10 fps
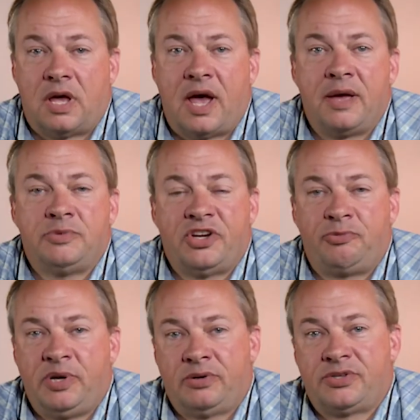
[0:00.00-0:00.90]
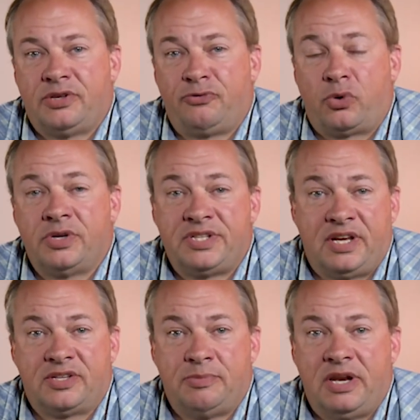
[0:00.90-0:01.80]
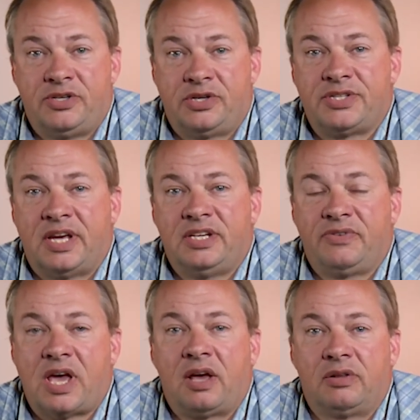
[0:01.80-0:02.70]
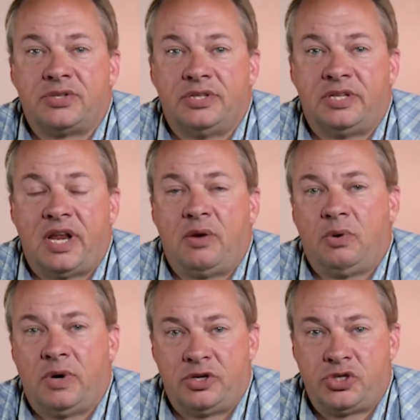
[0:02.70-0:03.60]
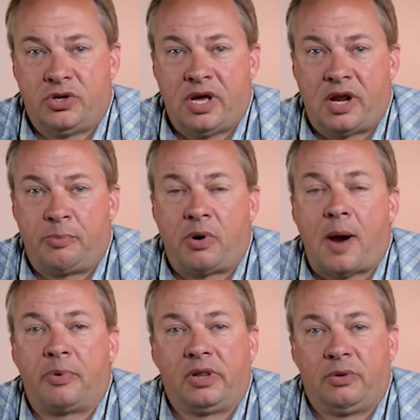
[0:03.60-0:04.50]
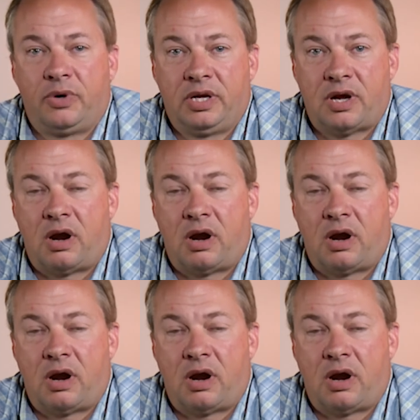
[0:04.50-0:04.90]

Hi, I'm Jeff Pierce, the Foreign Sales Manager at Scientific Anglers, and today we want to show you how to properly rig